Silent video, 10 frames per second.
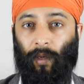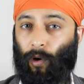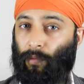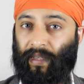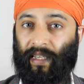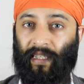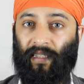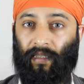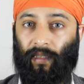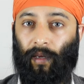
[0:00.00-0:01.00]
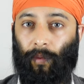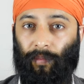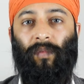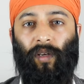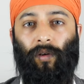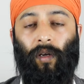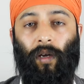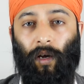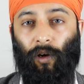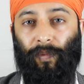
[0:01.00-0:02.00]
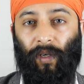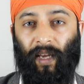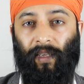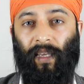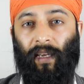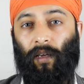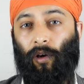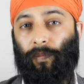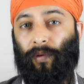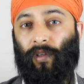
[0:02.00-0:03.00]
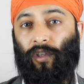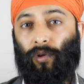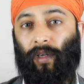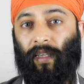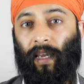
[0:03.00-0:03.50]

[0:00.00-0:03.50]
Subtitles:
won't be easy to come. So, I hope you liked that, I hope you enjoyed